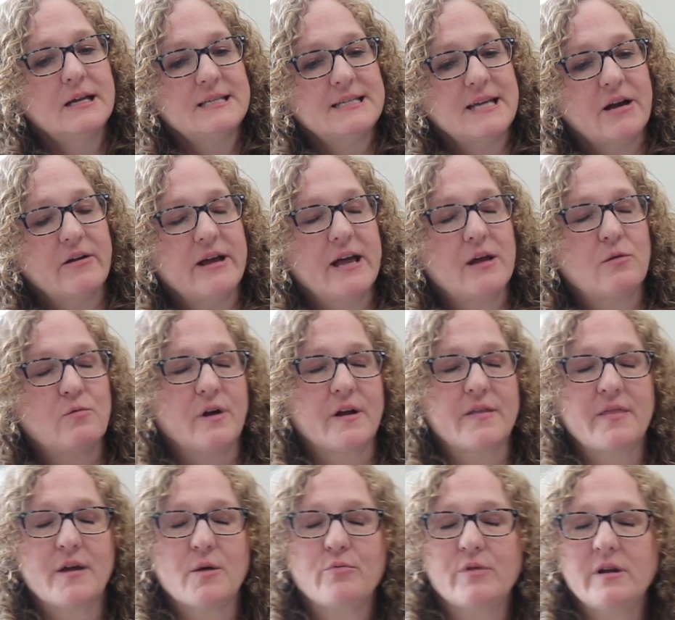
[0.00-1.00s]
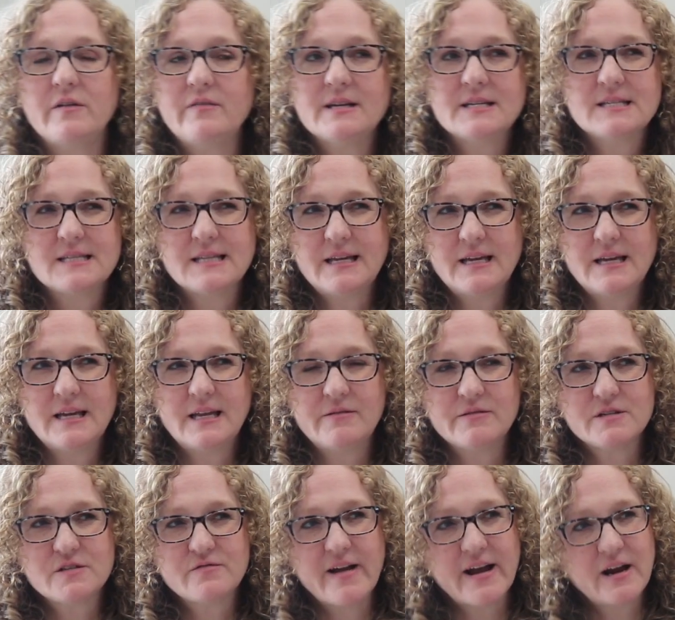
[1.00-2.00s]
Terry had worked there previously, and he
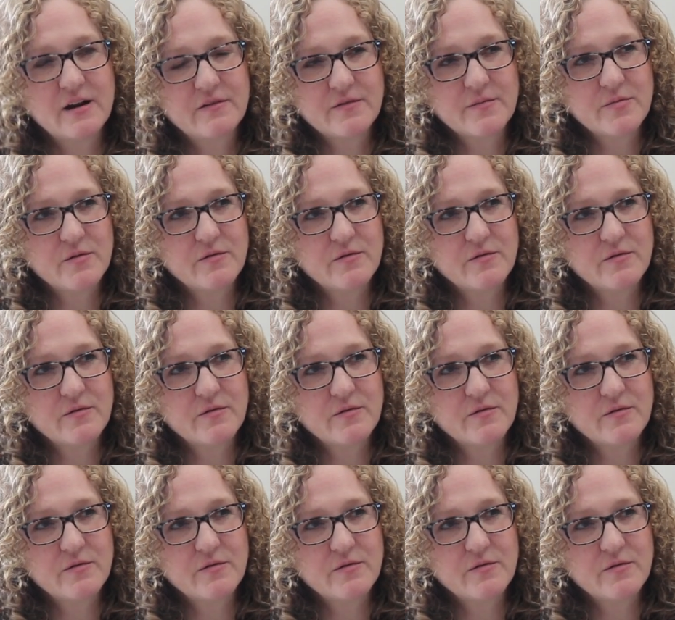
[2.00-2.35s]
was fired from